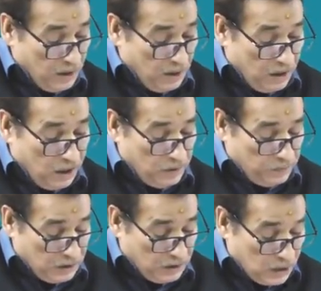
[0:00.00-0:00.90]
Now,
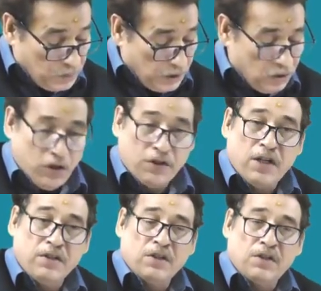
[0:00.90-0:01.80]
this particular
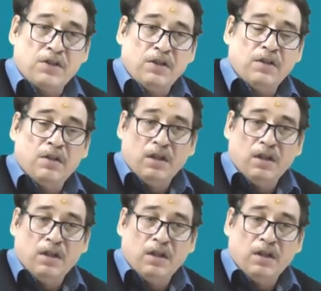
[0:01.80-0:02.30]
transaction